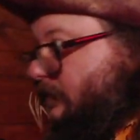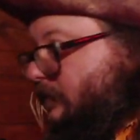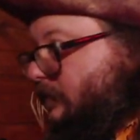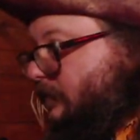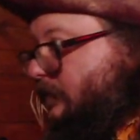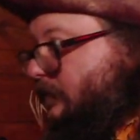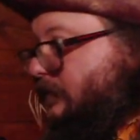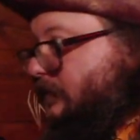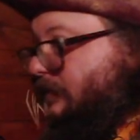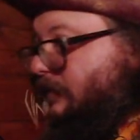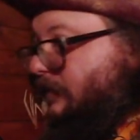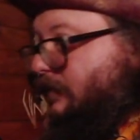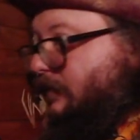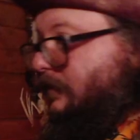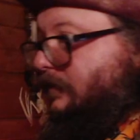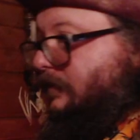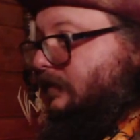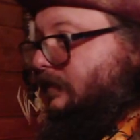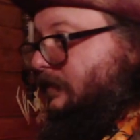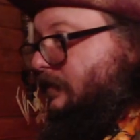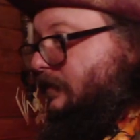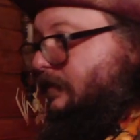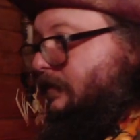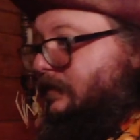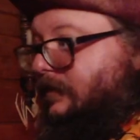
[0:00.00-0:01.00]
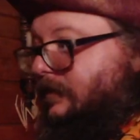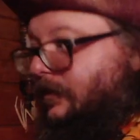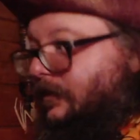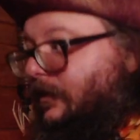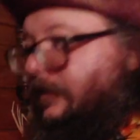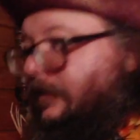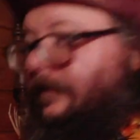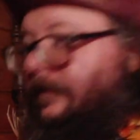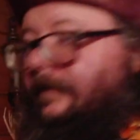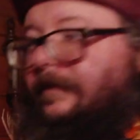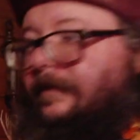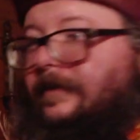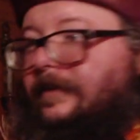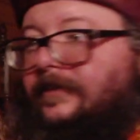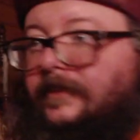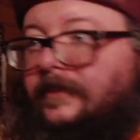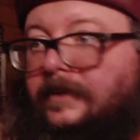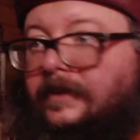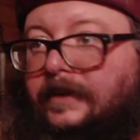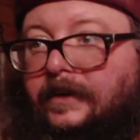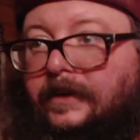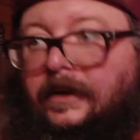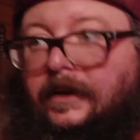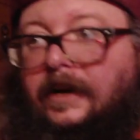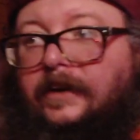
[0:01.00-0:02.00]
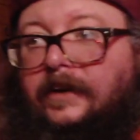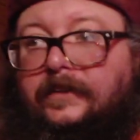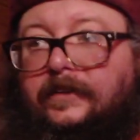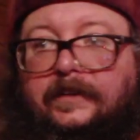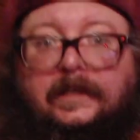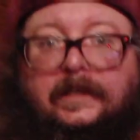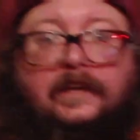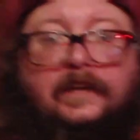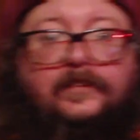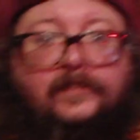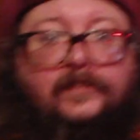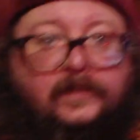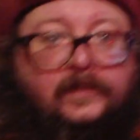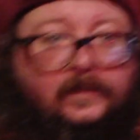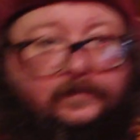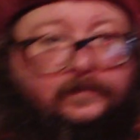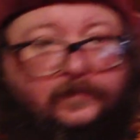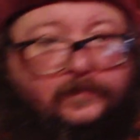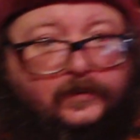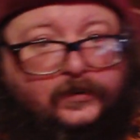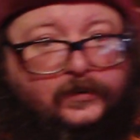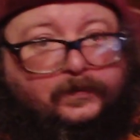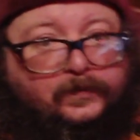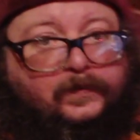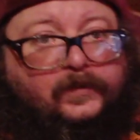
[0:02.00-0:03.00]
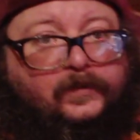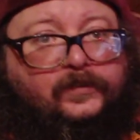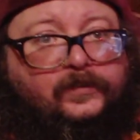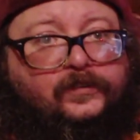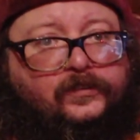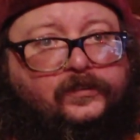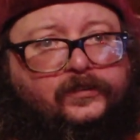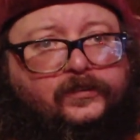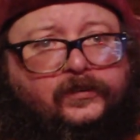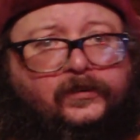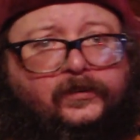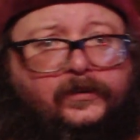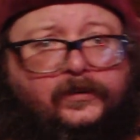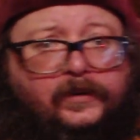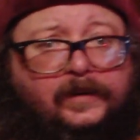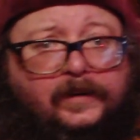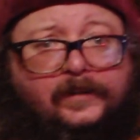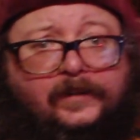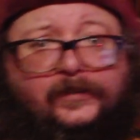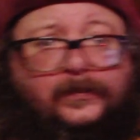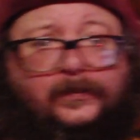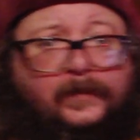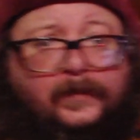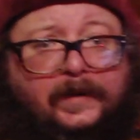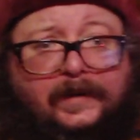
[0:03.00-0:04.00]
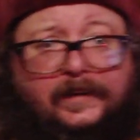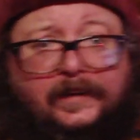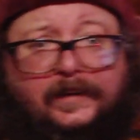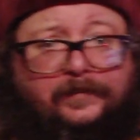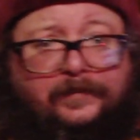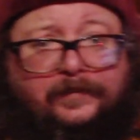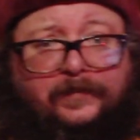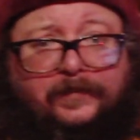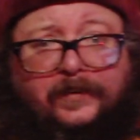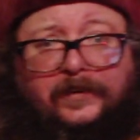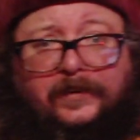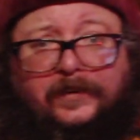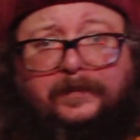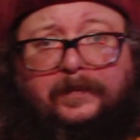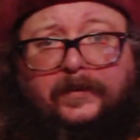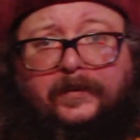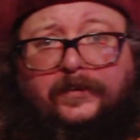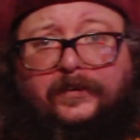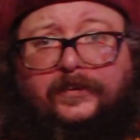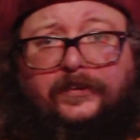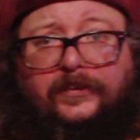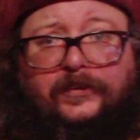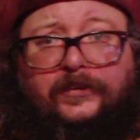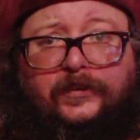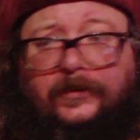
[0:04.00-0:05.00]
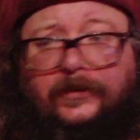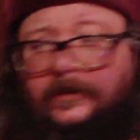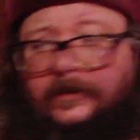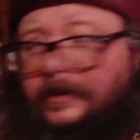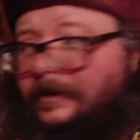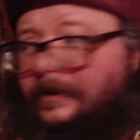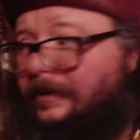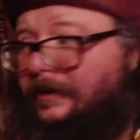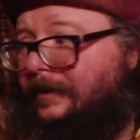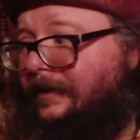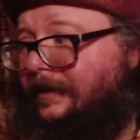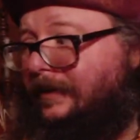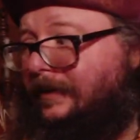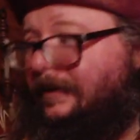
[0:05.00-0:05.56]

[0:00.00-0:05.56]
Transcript: What are we missing here? I don't think I've seen a first-person shooter. Is Riddick a first-person shooter?